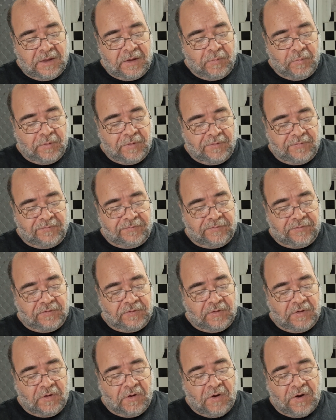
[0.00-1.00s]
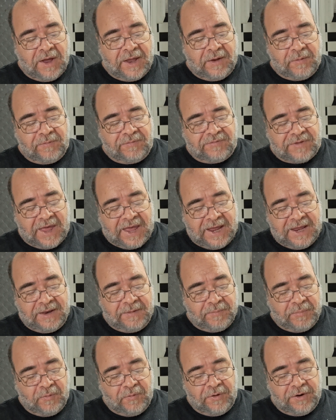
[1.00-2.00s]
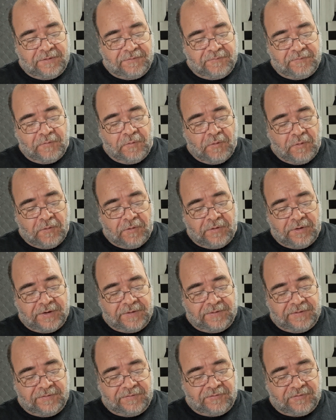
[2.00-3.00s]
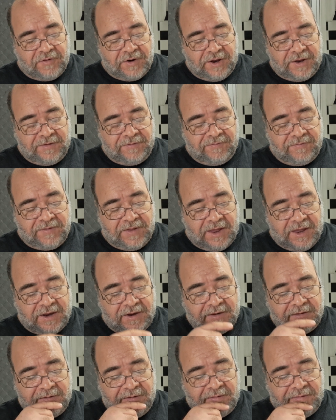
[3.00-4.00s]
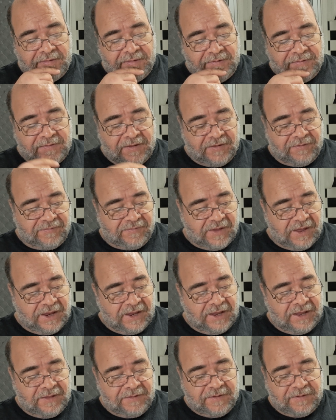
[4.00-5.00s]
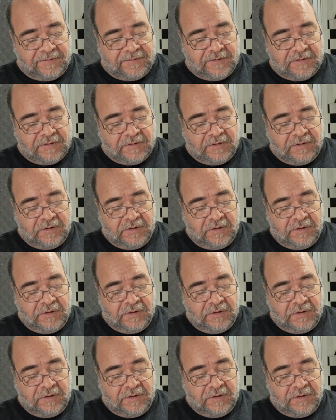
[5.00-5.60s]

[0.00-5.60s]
Was high. It was 8.4 in the Australian standard. And they're saying here that the